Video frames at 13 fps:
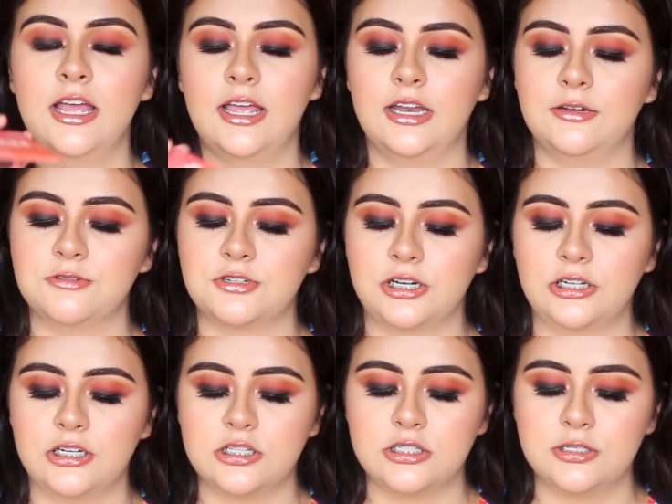and I'm trying
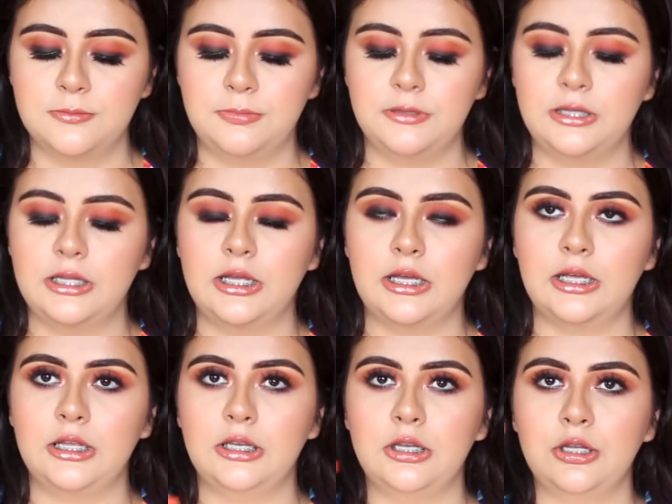not to
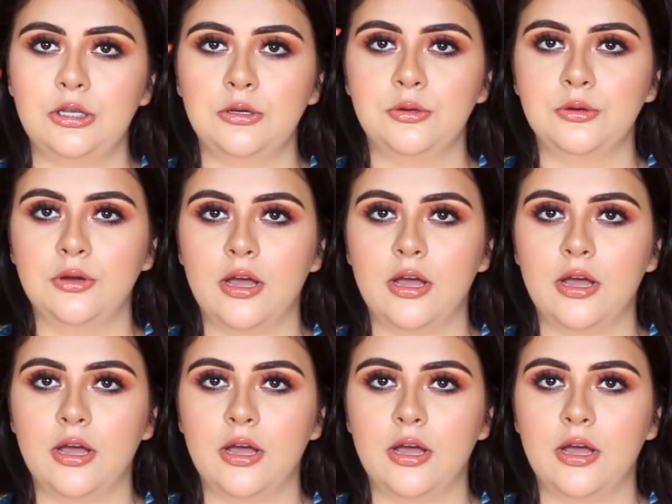blind you,